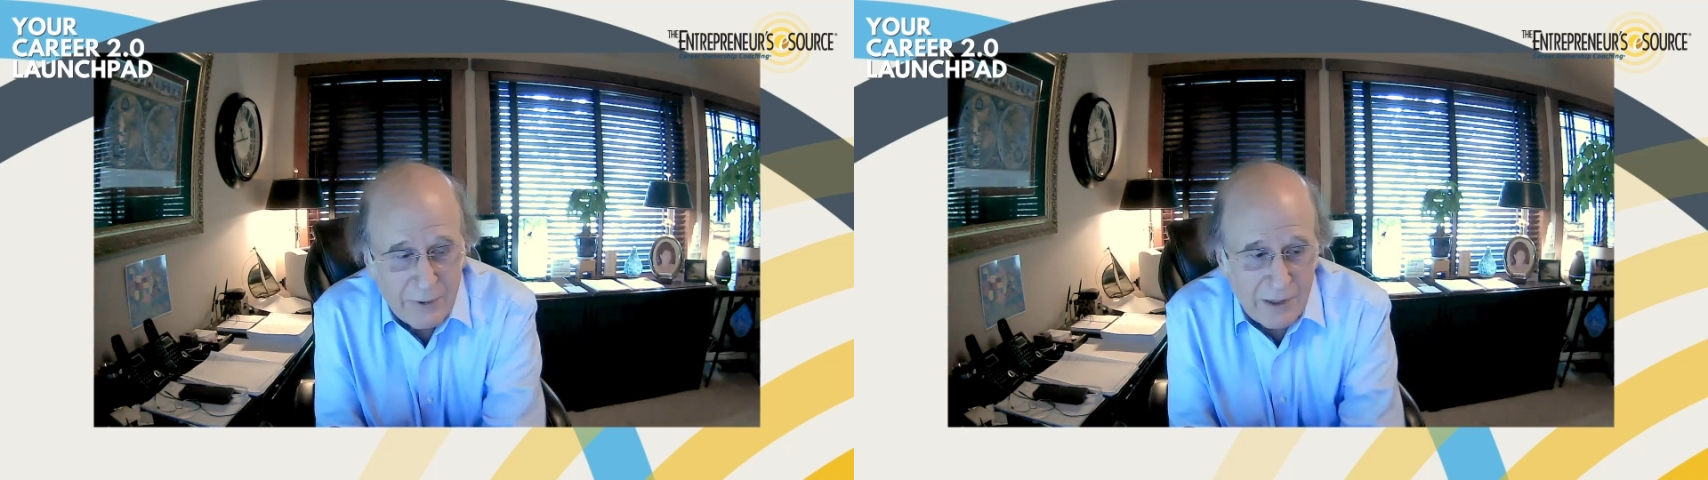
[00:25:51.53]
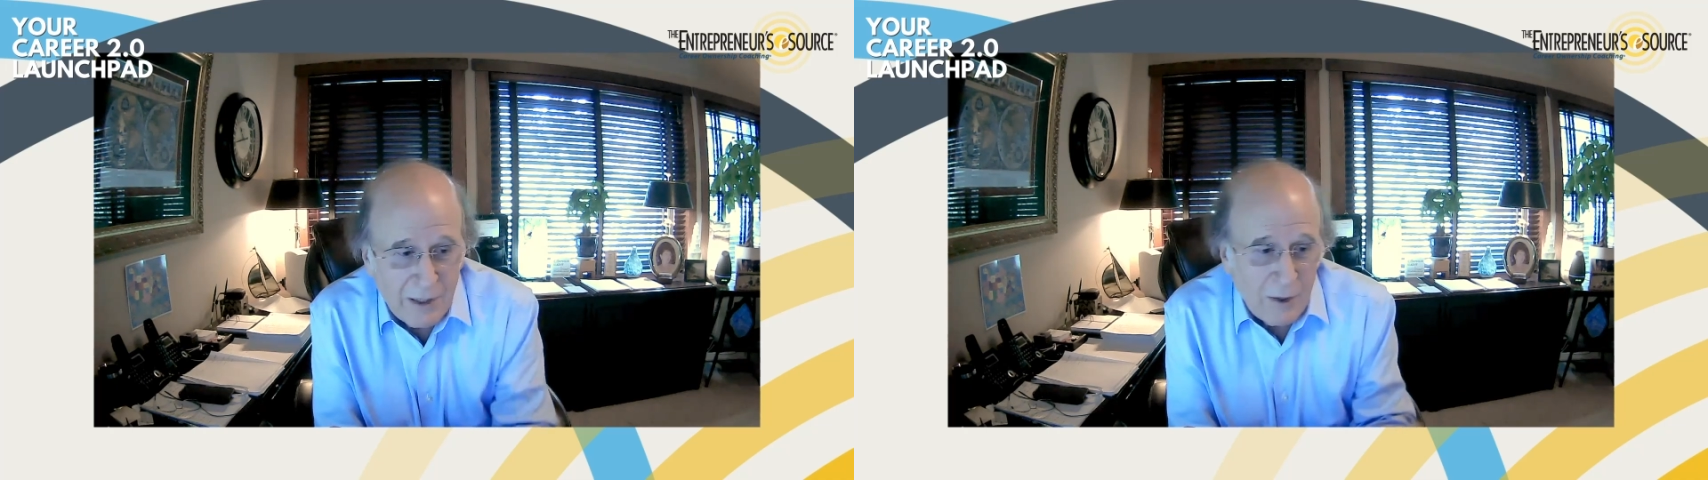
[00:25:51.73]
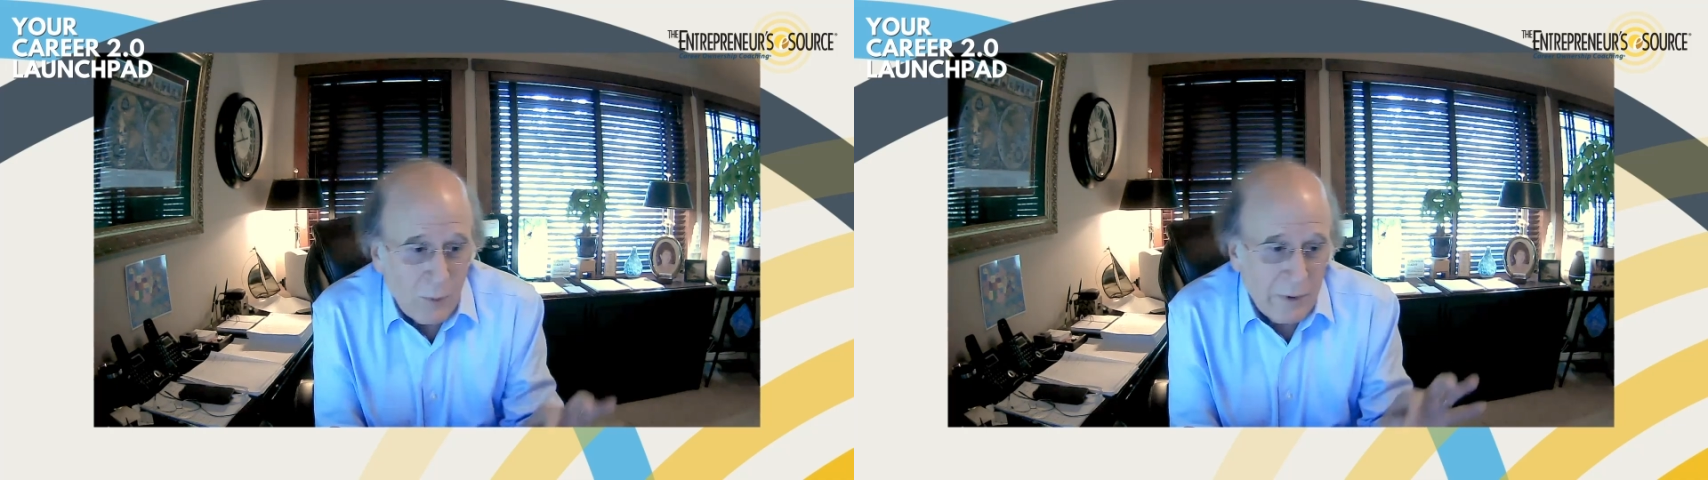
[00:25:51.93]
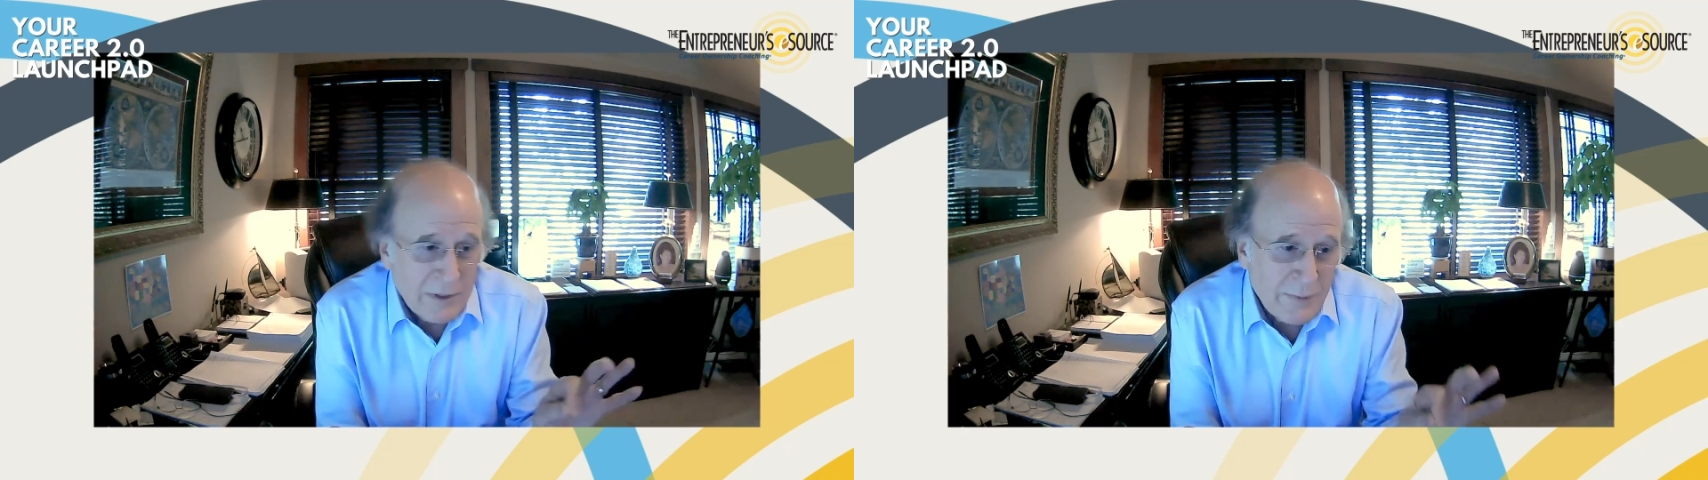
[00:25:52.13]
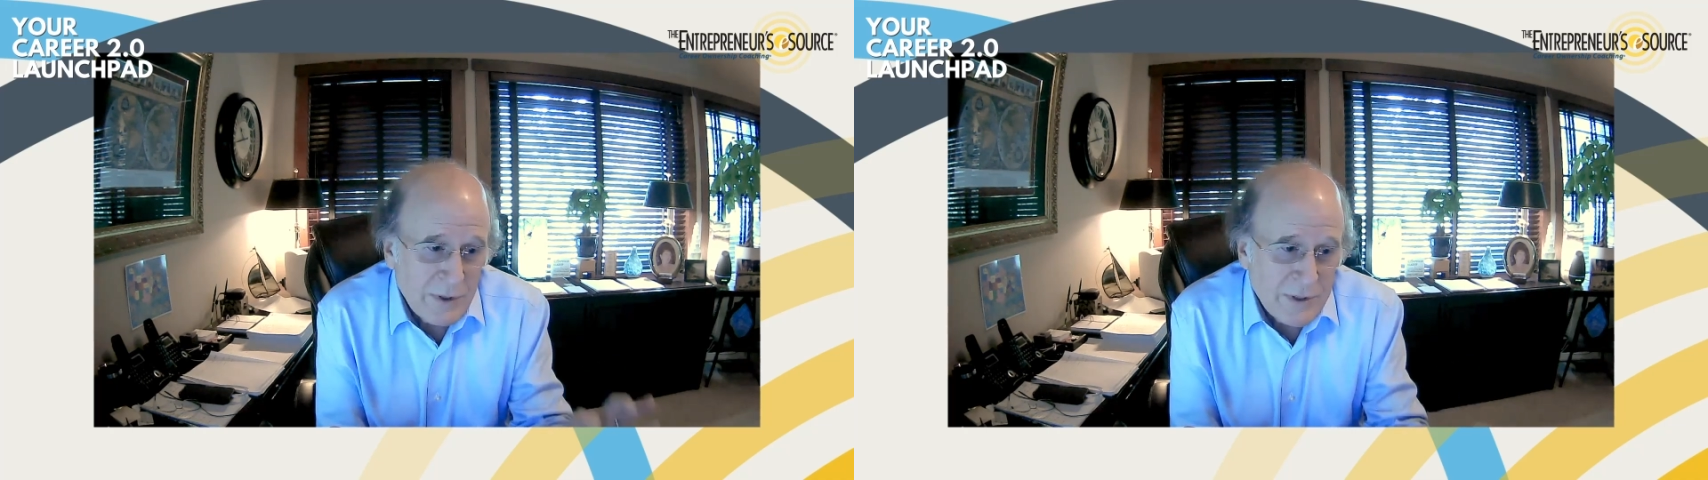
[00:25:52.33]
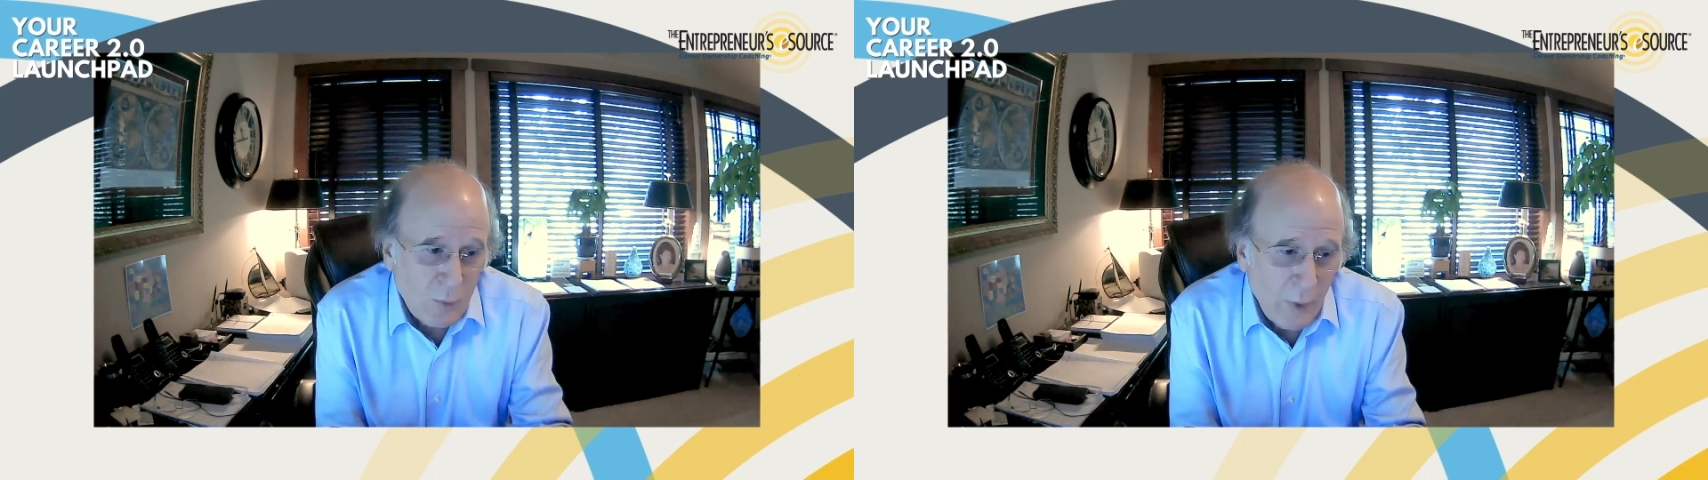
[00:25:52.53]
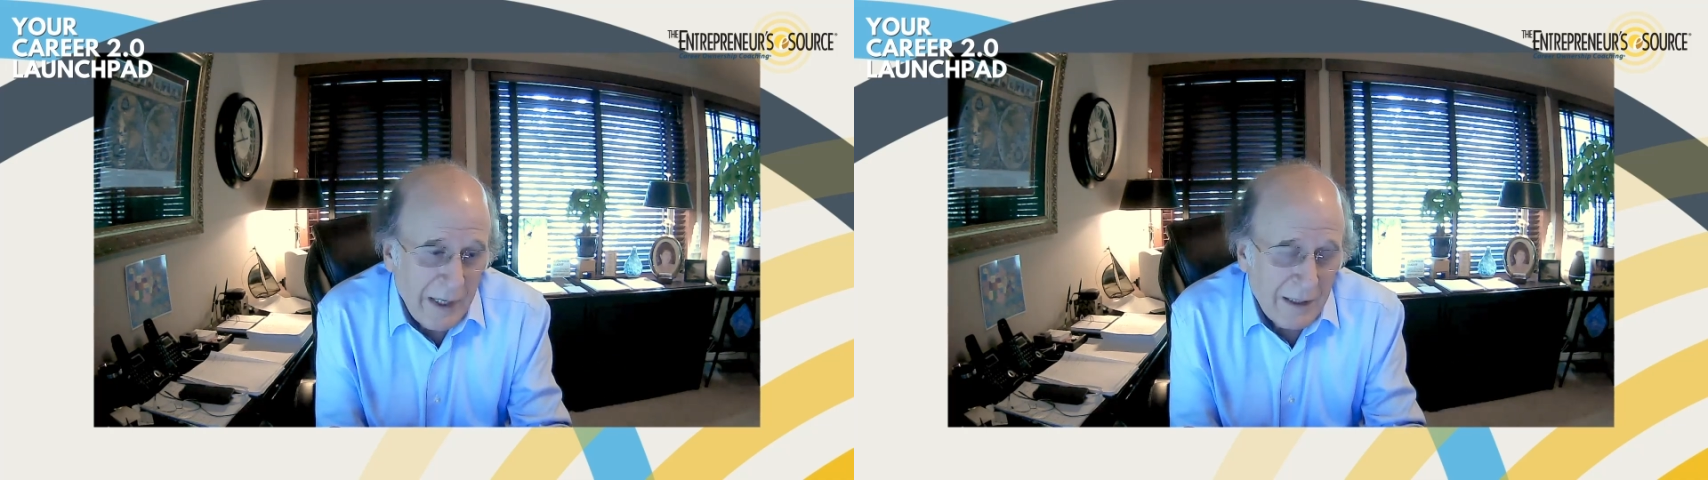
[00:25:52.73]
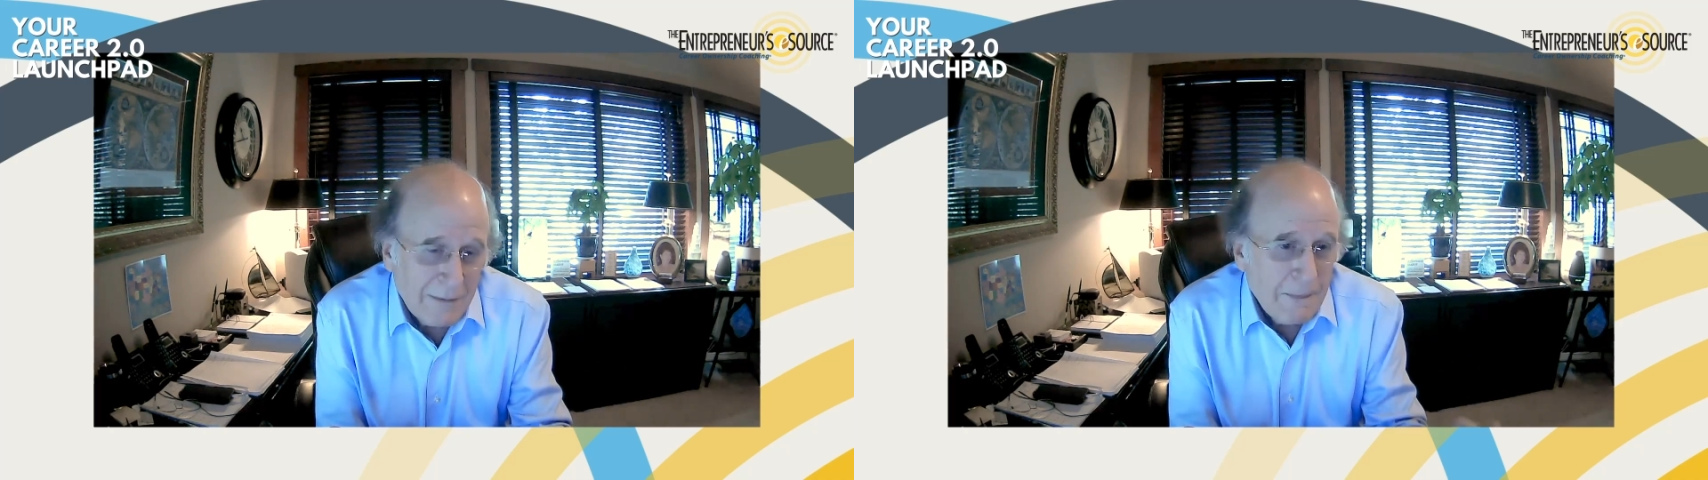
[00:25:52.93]
But where this person
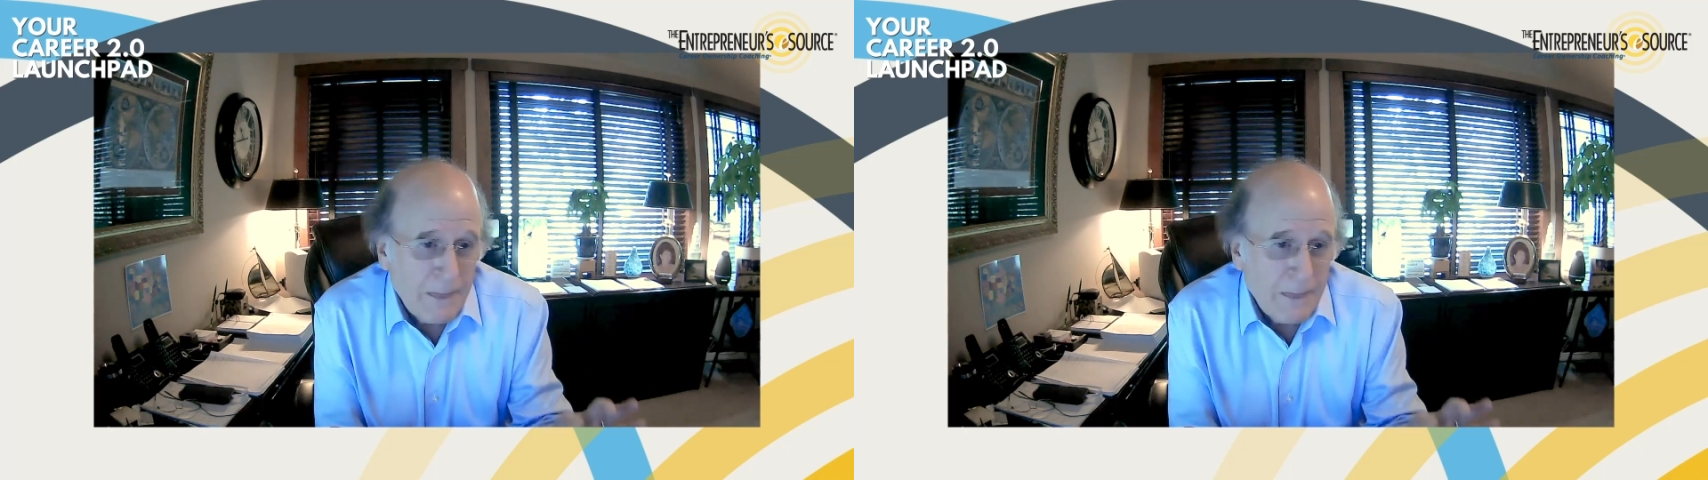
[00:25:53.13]
went,